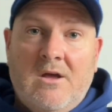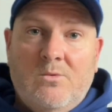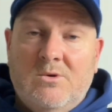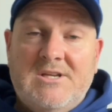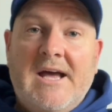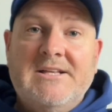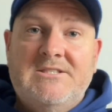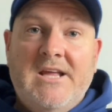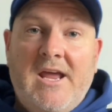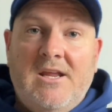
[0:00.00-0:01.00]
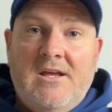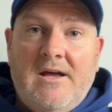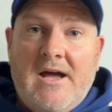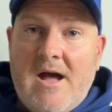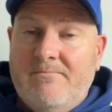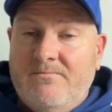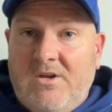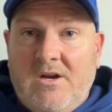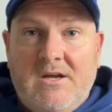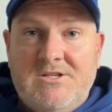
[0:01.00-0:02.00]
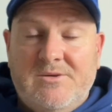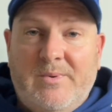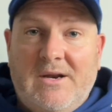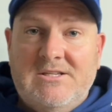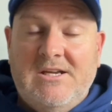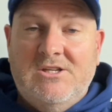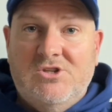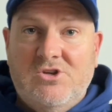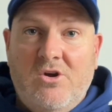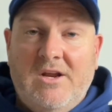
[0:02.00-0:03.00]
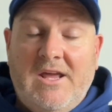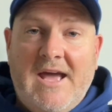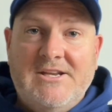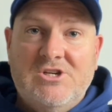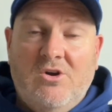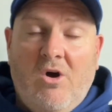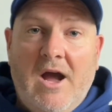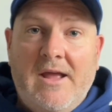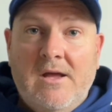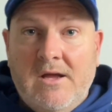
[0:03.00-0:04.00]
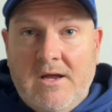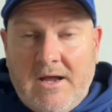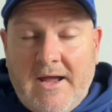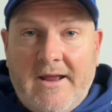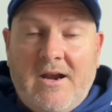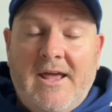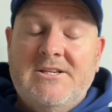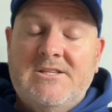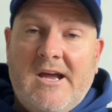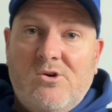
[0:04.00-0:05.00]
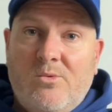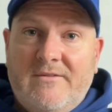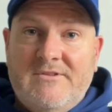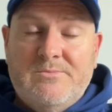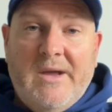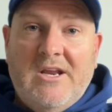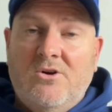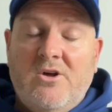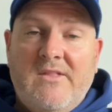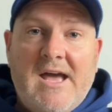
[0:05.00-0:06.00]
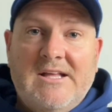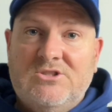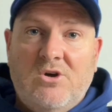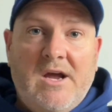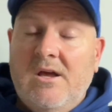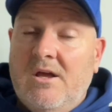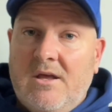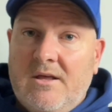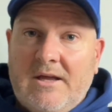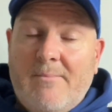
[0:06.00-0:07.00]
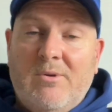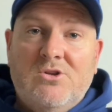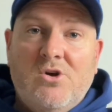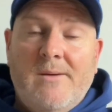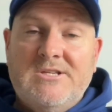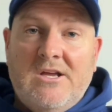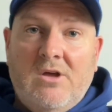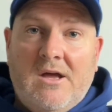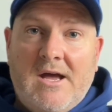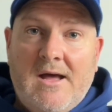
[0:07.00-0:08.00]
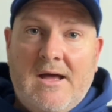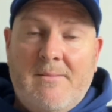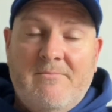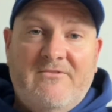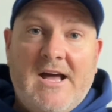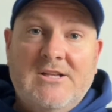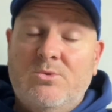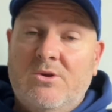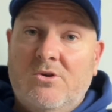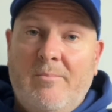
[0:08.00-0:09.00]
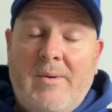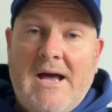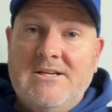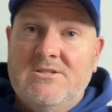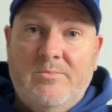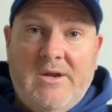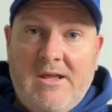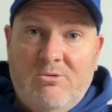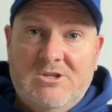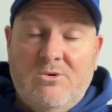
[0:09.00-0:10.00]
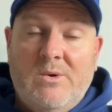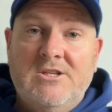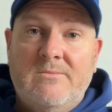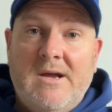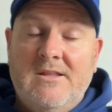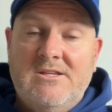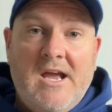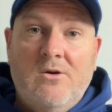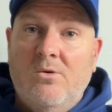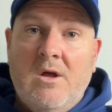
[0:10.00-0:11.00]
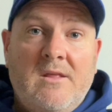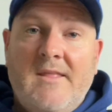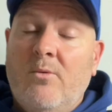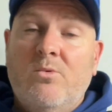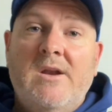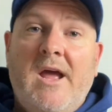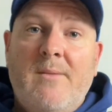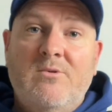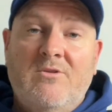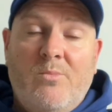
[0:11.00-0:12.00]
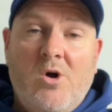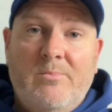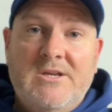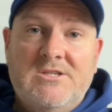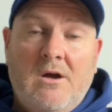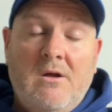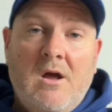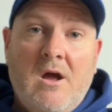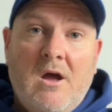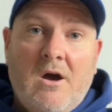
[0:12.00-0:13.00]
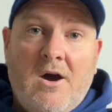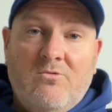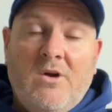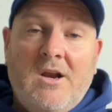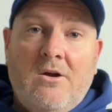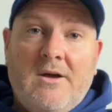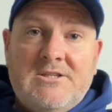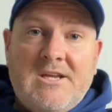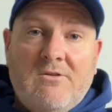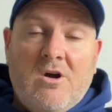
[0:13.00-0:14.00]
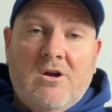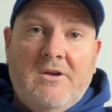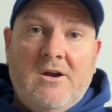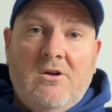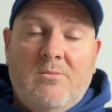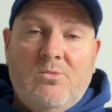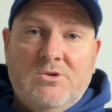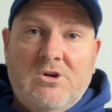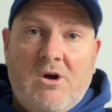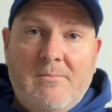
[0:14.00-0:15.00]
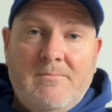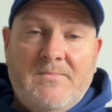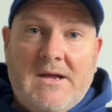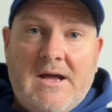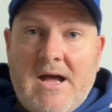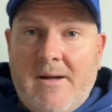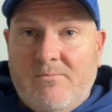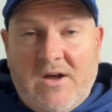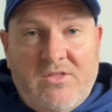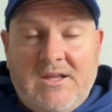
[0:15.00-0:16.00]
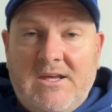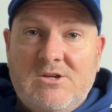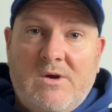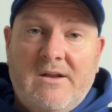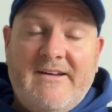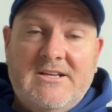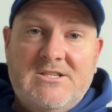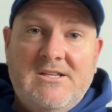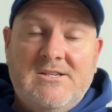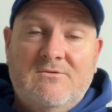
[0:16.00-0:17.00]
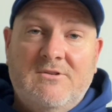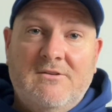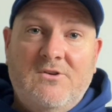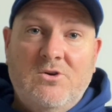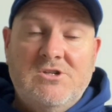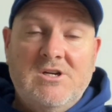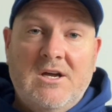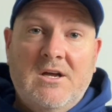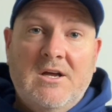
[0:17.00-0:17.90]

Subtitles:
was outstanding. His ability to turn and catch a guy and legs tackle him if he's beaten on the outside, couple of times Farnsworth got past him, but he was the one to make the tackle. That wouldn't have happened with Pompey. So I'd really like to see Rocco get a lot more time. I think he's one of our centres for the future.